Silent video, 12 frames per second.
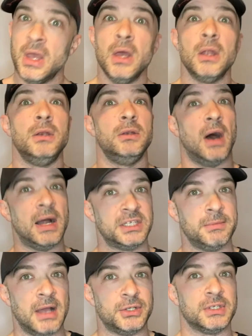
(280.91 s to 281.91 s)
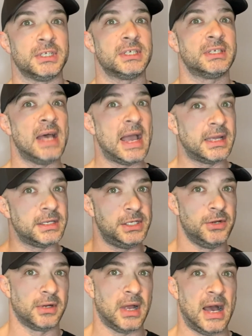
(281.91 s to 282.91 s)
Not to mention second
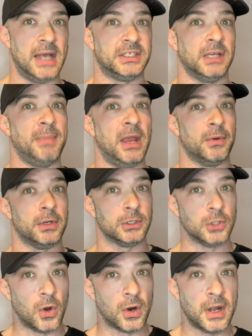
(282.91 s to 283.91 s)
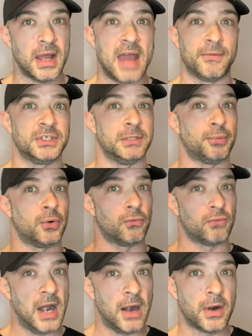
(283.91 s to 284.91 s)
tier guys like Bayron Lora, Everson
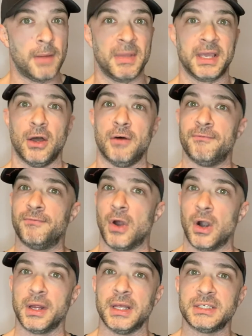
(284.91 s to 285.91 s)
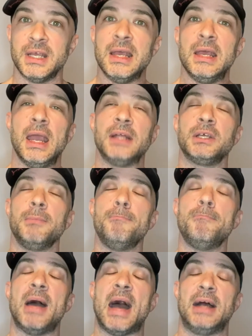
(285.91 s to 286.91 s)
Pereira, Miguel Vargas. It's a
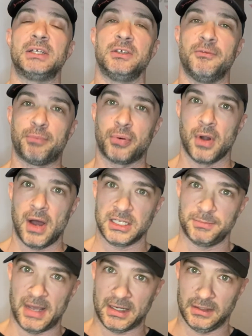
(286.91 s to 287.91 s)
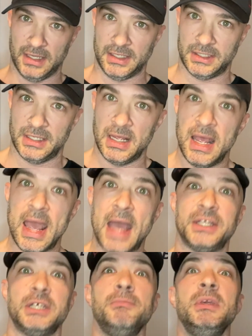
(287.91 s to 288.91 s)
massive prospect list, and
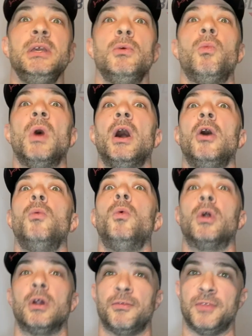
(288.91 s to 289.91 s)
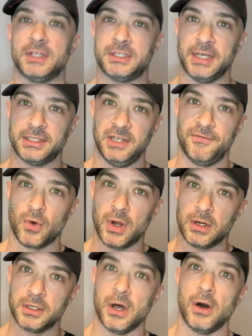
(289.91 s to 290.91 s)
to me, well worth the
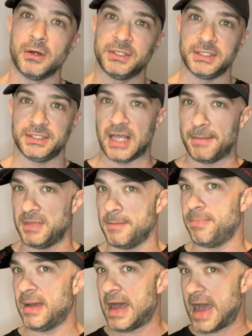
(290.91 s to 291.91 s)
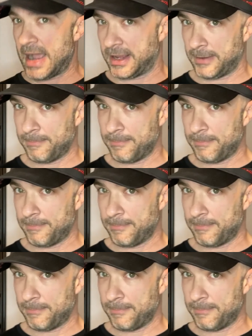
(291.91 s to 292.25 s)
$6,400 it set me back.